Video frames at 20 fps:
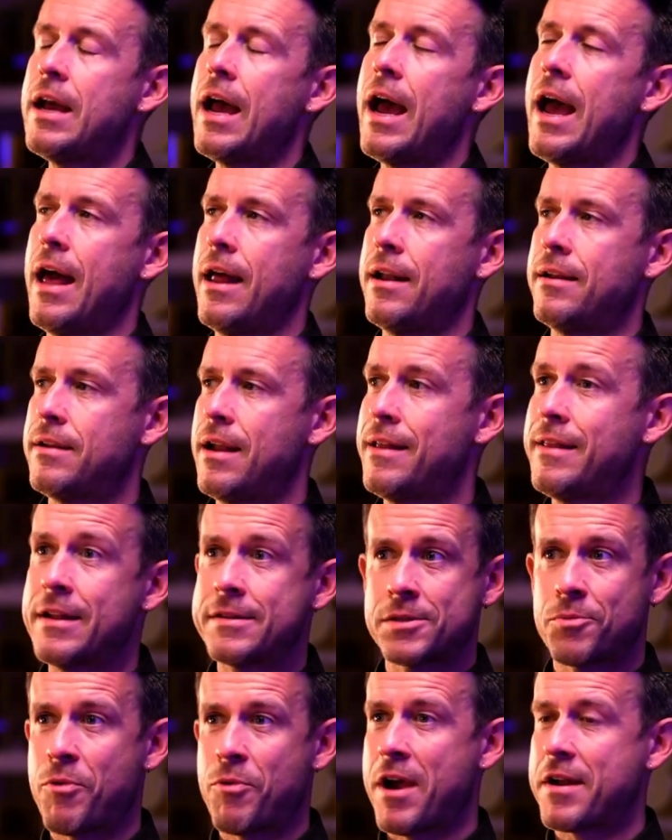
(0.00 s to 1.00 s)
And
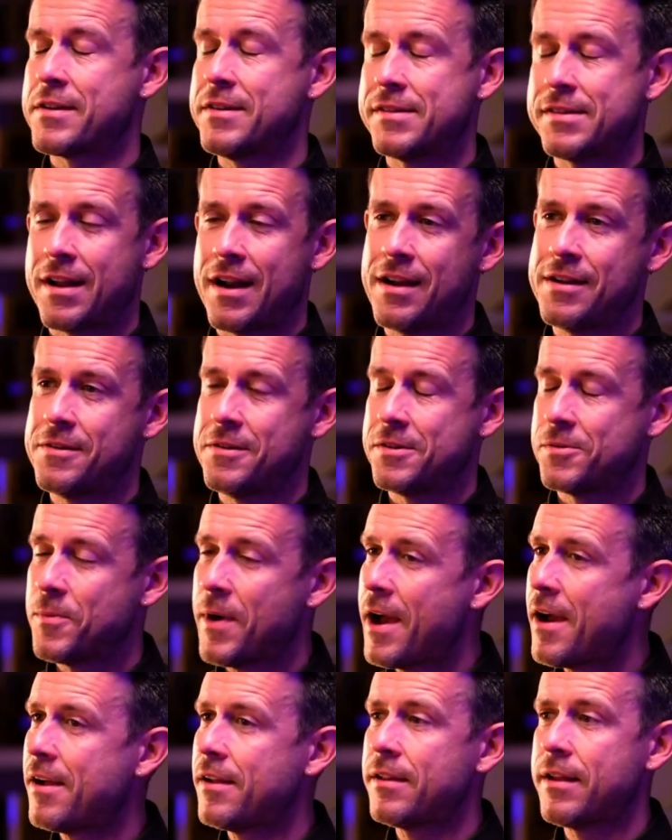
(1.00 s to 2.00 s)
that's a practice that I do as
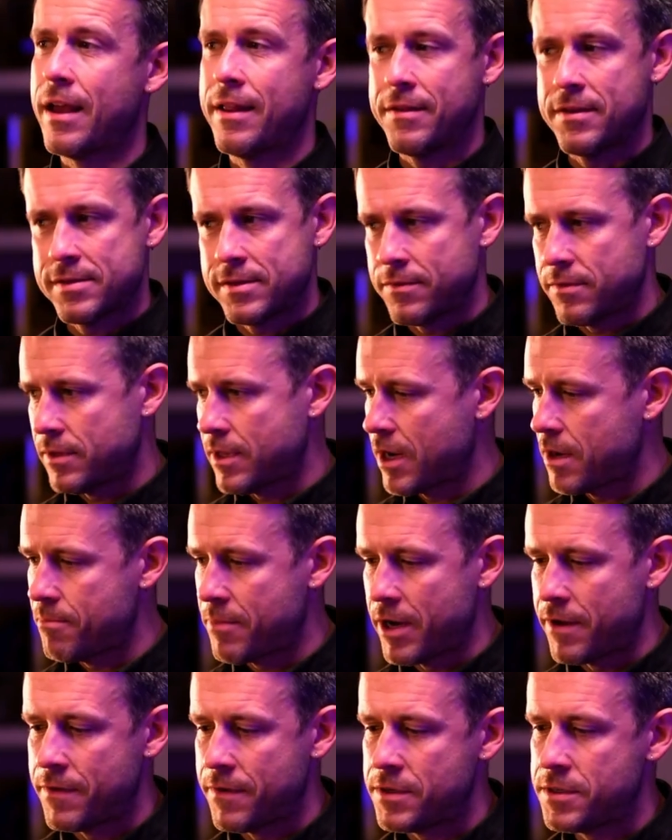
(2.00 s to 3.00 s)
well. And there's a lot of
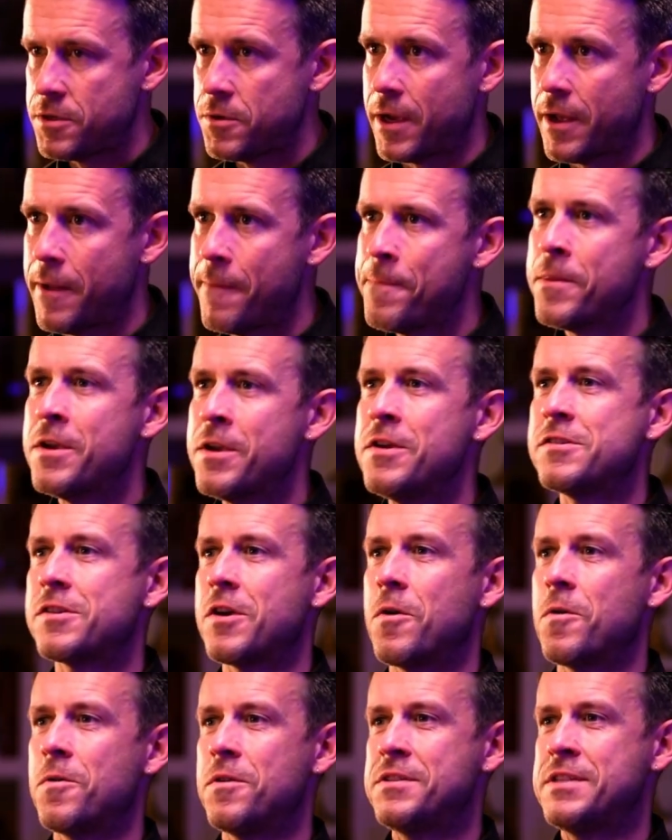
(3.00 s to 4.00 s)
benefit to it.
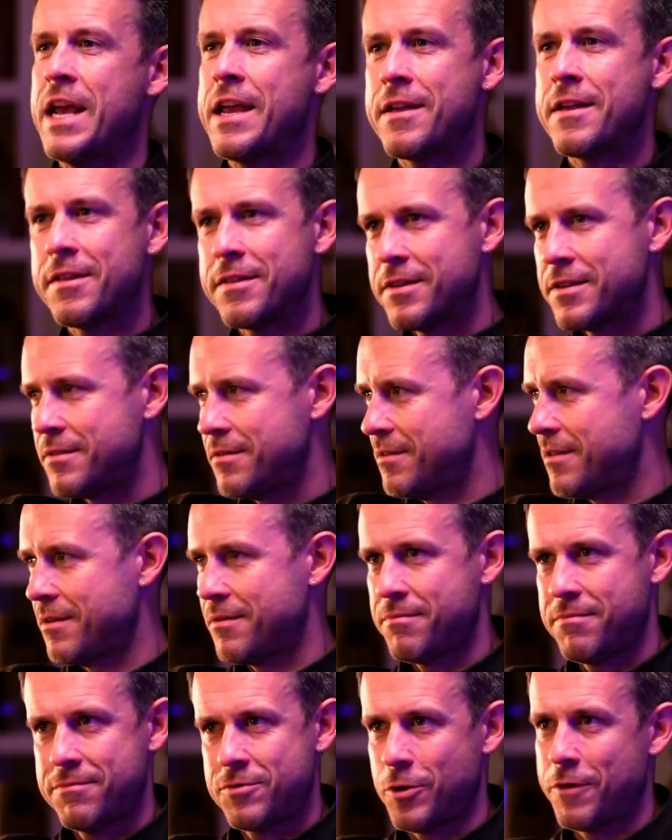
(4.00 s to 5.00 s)
So taking
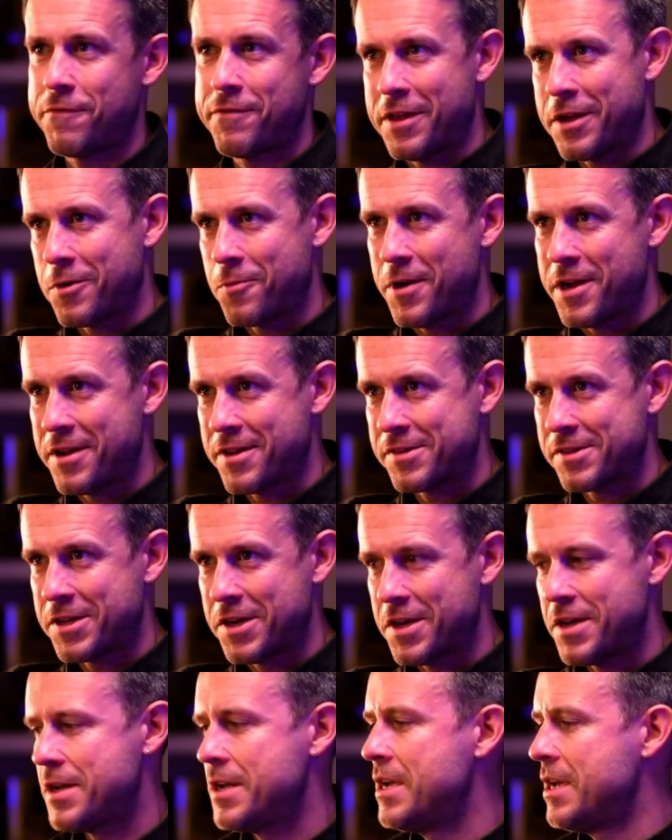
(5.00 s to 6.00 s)
the sort of think week is
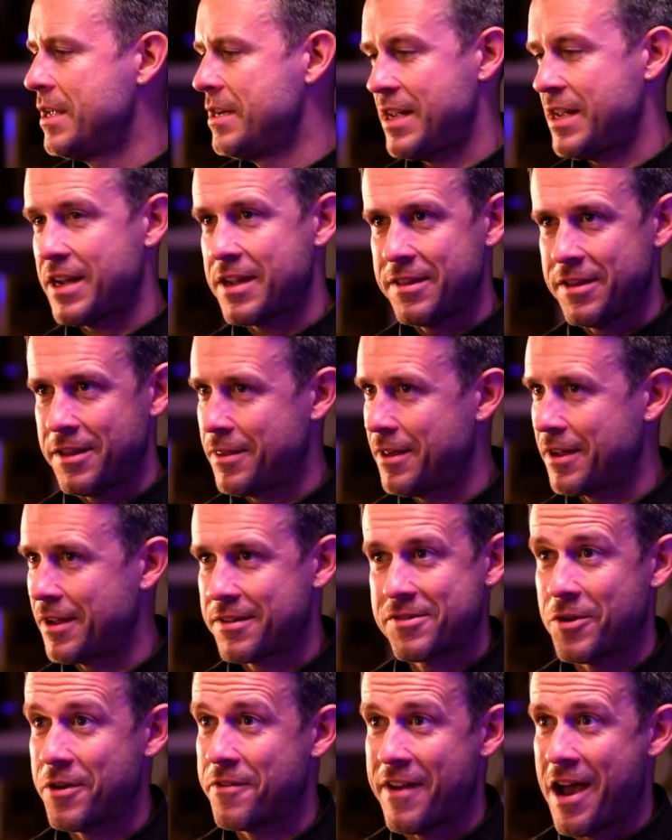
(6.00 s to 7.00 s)
good. Taking the think
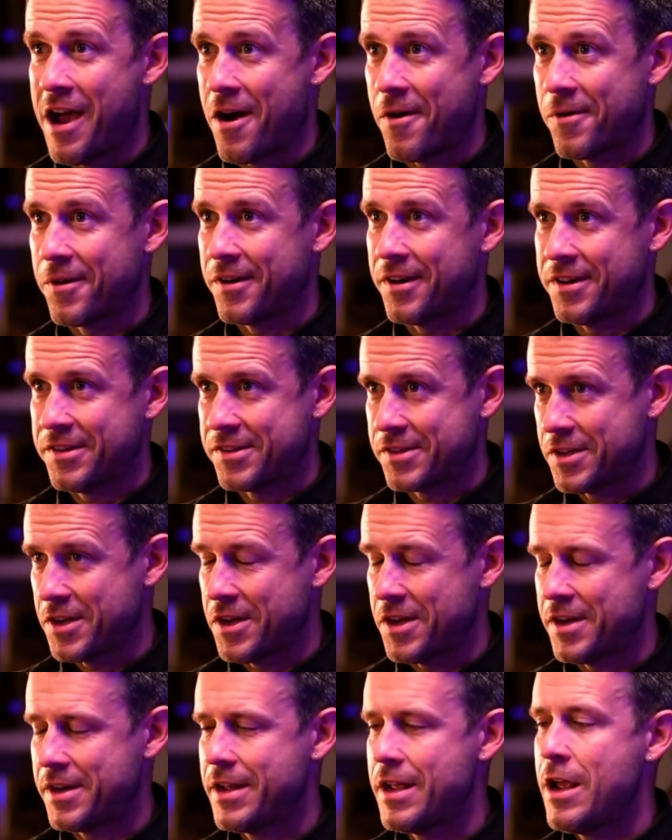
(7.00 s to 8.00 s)
sort of hour is
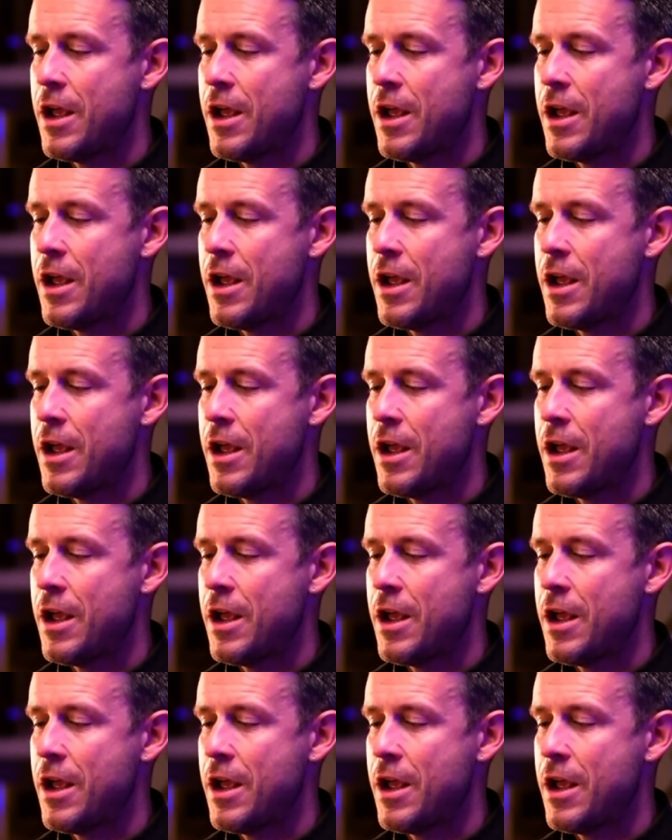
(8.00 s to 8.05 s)
good.